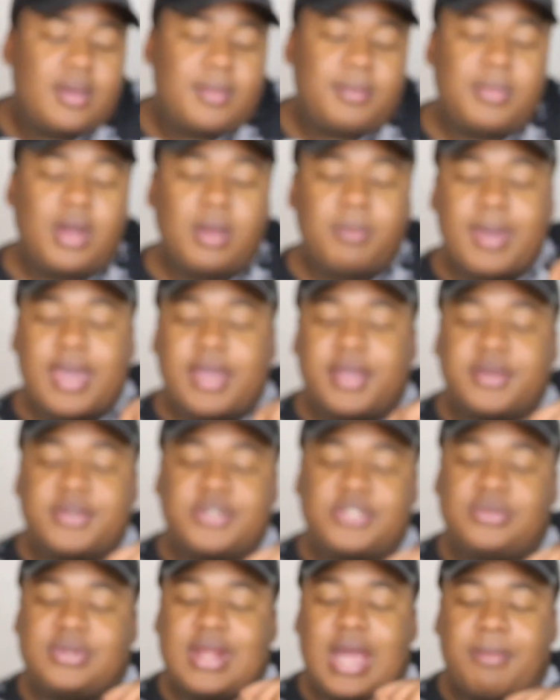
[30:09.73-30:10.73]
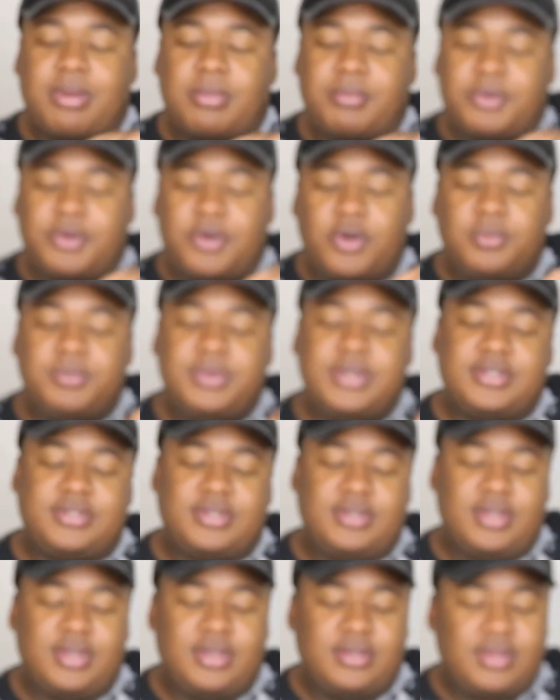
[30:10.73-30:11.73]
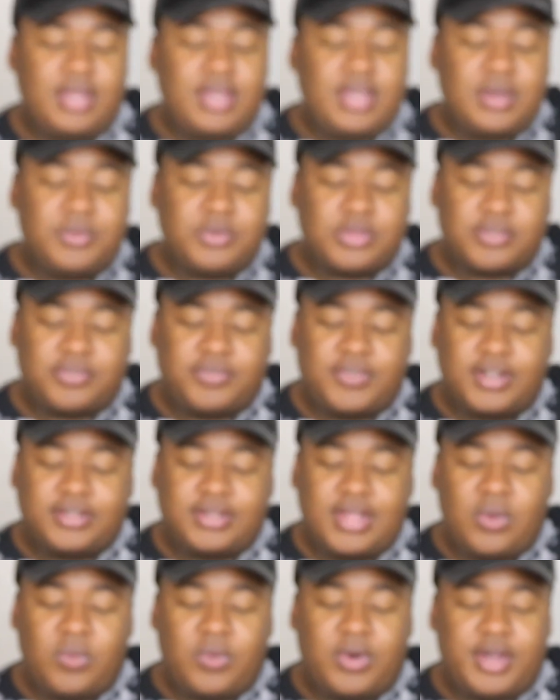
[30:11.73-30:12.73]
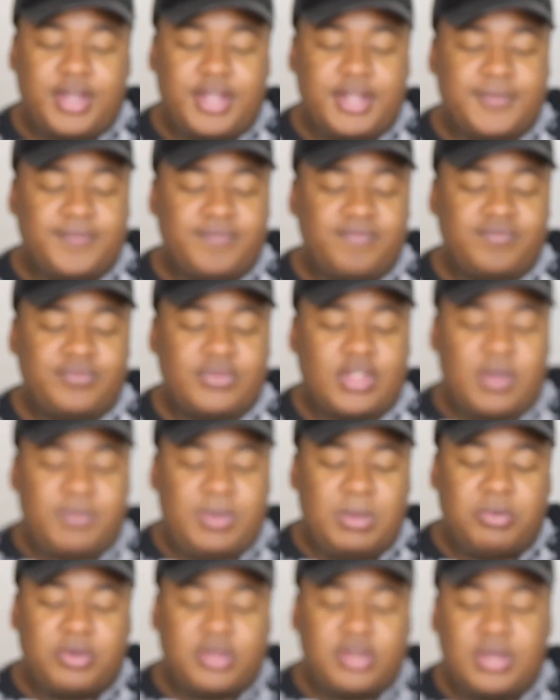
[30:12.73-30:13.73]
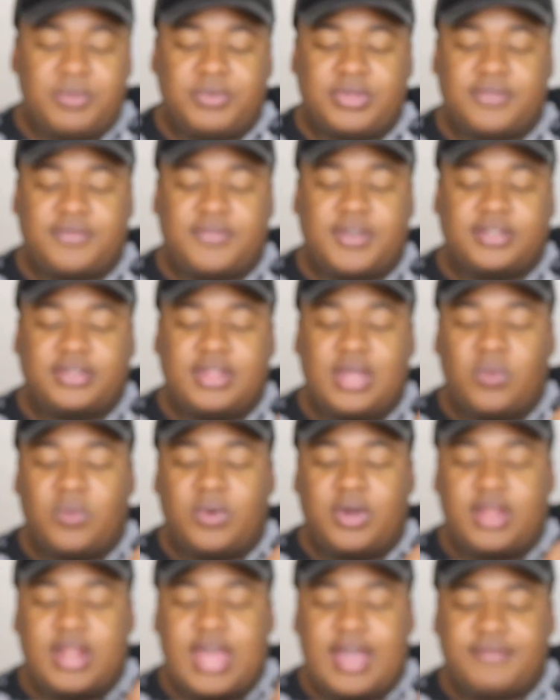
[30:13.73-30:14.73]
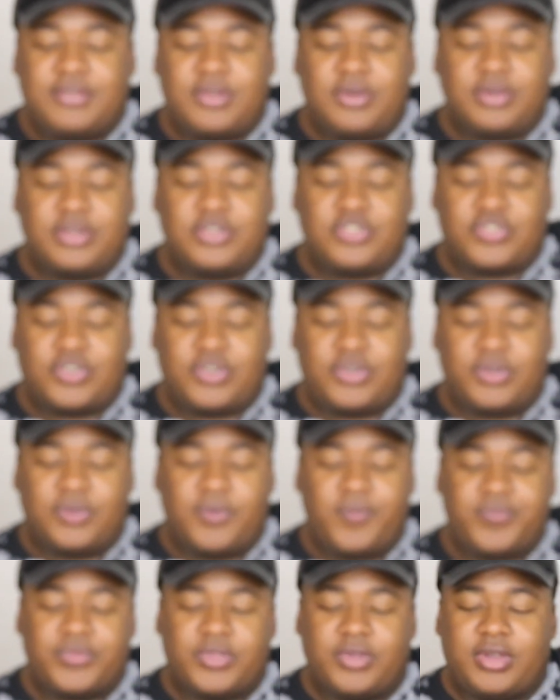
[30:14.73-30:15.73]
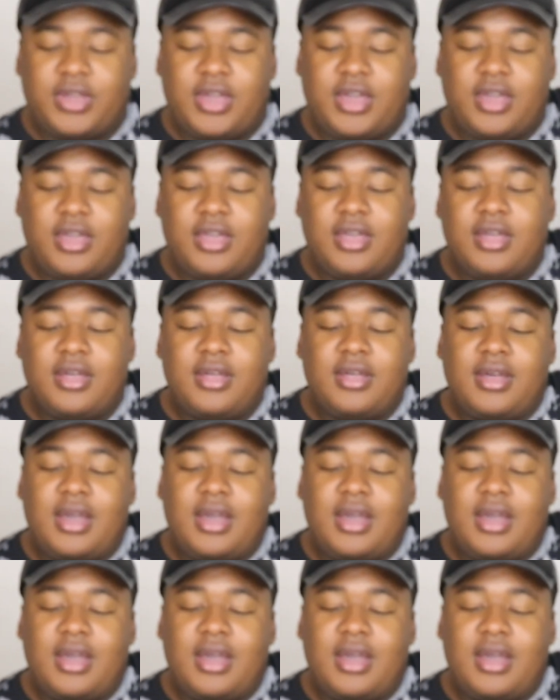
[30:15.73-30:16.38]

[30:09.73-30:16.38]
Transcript: Mukbangers do not promote obesity. They eat what the fuck they want, and people can eat what the fuck they want and have no control, okay?